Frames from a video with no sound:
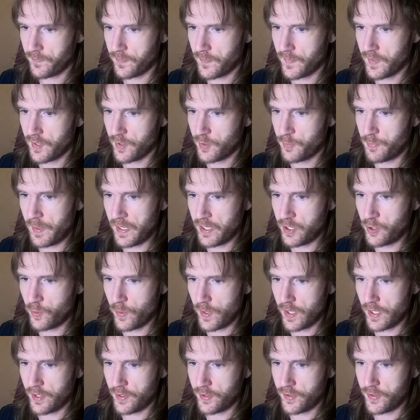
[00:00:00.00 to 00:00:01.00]

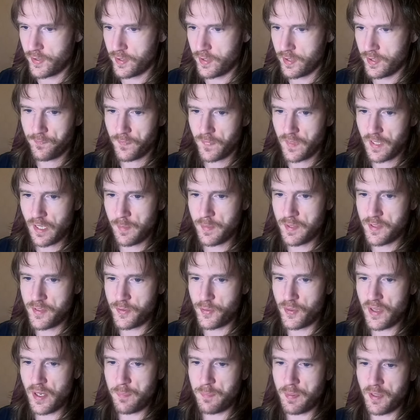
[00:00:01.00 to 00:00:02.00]
spec-wise, I mean
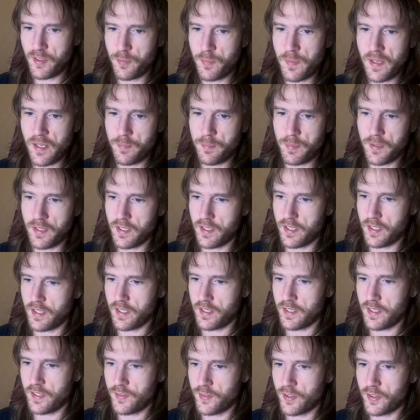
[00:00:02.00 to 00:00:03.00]
3-piece maple,
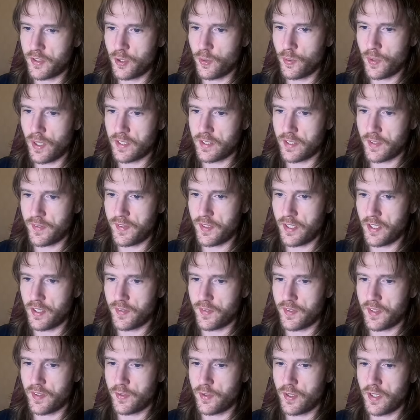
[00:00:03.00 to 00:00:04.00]
and it's a 200 series.
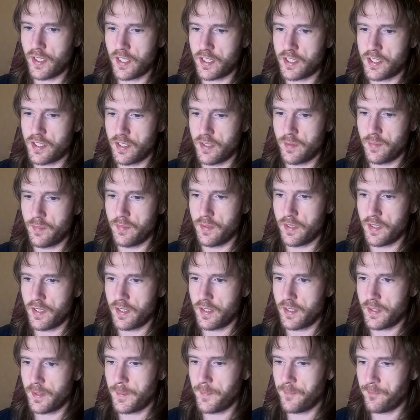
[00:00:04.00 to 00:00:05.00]
This could actually,
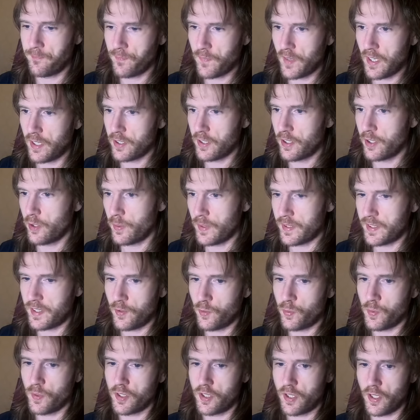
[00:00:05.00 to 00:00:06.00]
I don't know what this
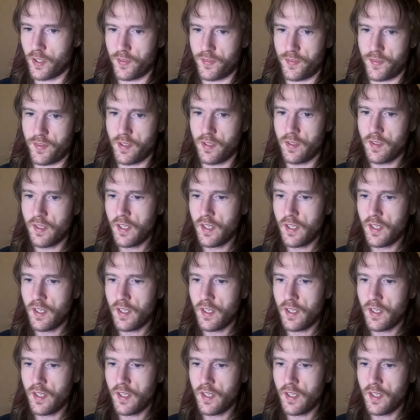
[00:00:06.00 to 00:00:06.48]
would cost.